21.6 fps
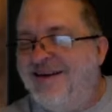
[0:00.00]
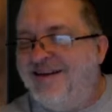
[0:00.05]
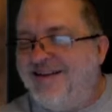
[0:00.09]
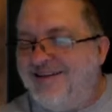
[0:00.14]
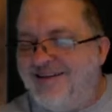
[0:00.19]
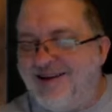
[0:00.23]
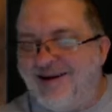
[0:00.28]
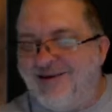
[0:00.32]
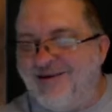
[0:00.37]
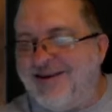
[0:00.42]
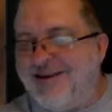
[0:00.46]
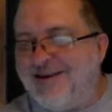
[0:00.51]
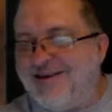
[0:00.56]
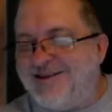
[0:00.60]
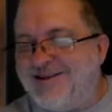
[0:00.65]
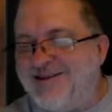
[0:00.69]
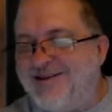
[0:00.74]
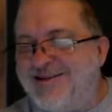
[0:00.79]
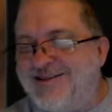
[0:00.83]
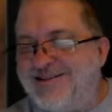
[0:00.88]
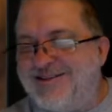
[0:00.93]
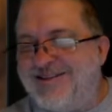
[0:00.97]
Don't get too
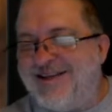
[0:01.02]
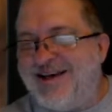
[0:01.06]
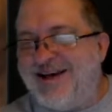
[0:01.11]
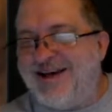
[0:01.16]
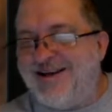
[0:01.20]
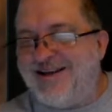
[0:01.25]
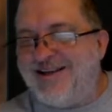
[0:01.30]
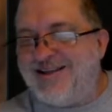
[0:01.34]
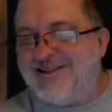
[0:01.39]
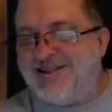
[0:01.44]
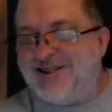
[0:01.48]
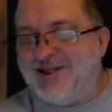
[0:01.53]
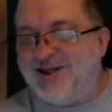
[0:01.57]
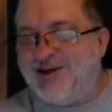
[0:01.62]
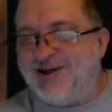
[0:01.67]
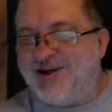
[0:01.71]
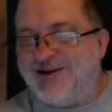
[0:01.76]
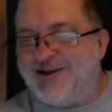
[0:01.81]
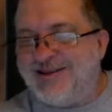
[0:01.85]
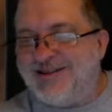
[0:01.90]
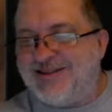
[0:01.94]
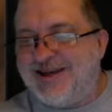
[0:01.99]
excited, it's still
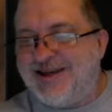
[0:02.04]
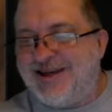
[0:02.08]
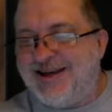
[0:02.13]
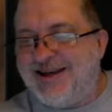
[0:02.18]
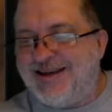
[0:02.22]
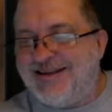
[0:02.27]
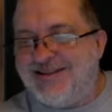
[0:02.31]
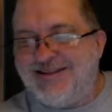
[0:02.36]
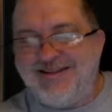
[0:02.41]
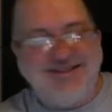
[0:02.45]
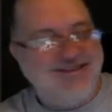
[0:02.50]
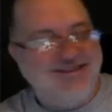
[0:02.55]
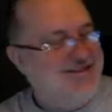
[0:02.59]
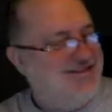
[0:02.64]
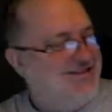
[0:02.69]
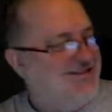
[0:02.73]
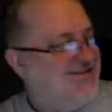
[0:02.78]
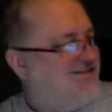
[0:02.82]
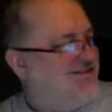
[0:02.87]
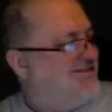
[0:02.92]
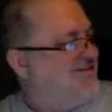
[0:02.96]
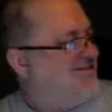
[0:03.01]
early stage.
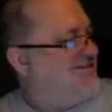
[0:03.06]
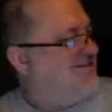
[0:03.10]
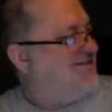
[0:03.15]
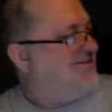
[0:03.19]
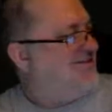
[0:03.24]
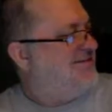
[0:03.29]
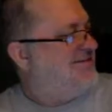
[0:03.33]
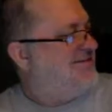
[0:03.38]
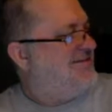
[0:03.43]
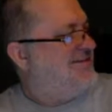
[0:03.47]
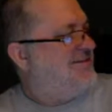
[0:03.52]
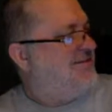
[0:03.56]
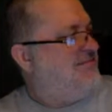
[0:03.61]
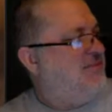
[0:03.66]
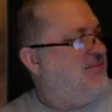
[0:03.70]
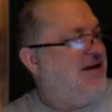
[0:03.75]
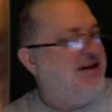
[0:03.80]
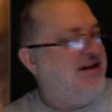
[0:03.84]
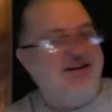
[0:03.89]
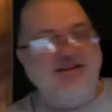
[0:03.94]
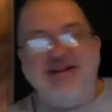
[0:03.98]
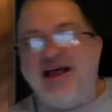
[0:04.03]

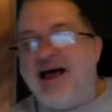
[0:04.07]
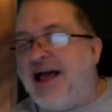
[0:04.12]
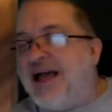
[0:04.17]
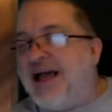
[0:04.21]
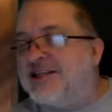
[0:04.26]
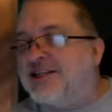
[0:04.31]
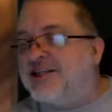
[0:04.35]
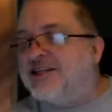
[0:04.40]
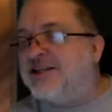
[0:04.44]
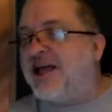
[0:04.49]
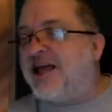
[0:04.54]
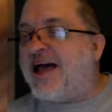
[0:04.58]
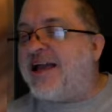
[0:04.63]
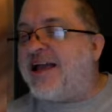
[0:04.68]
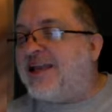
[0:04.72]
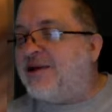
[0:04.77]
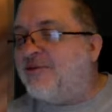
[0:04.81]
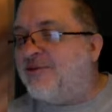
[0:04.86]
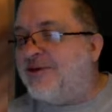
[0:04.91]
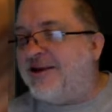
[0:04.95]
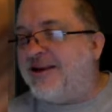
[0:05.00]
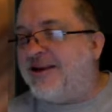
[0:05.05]
But I actually like
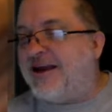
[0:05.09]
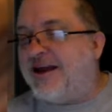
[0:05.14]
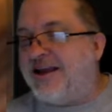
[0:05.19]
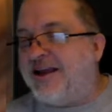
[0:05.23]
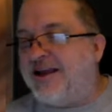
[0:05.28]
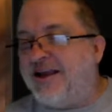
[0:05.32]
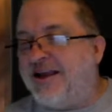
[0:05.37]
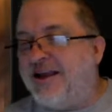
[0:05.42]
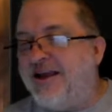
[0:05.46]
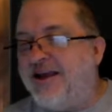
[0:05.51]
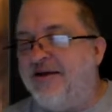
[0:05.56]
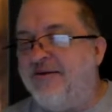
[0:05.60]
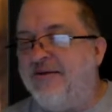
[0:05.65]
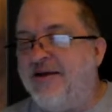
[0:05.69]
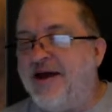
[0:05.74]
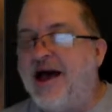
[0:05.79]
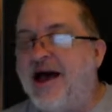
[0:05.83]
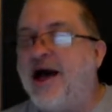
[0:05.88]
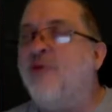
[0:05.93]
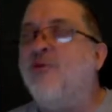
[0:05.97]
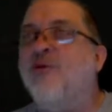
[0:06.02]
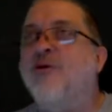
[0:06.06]
it when I like it.
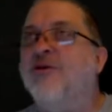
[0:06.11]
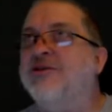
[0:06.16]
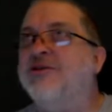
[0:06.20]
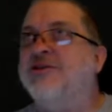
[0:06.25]
I want to